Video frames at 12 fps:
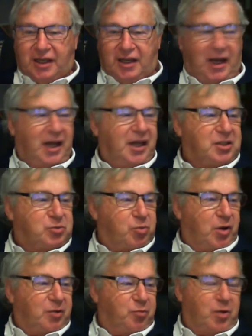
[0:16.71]
Uh, each
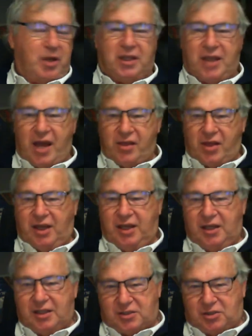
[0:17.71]
week we gather
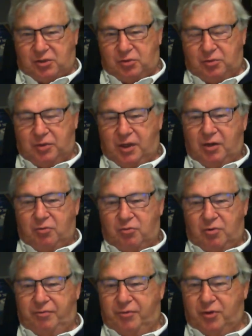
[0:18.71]
here to
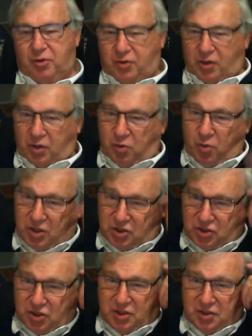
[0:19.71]
review the
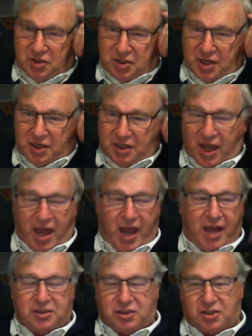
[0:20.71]
questions and the
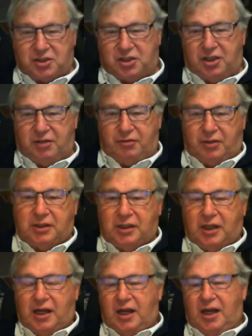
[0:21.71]
answers given
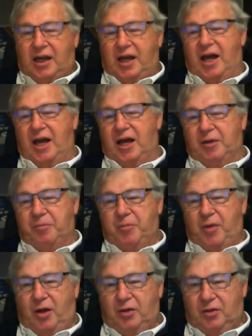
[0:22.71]
um,
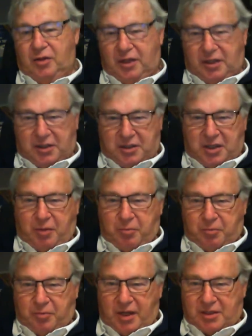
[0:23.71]
on the
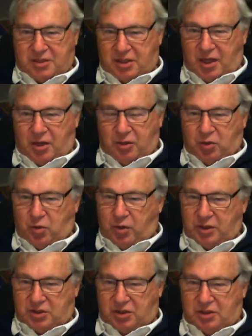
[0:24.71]
Dumb SEO
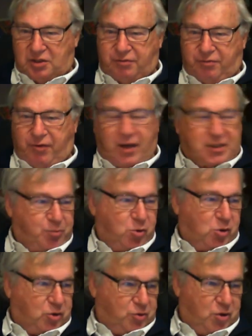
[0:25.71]
Questions
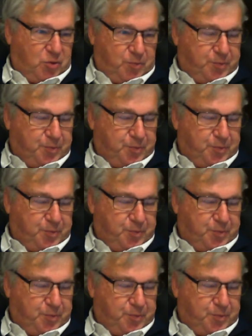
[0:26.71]
Facebook group.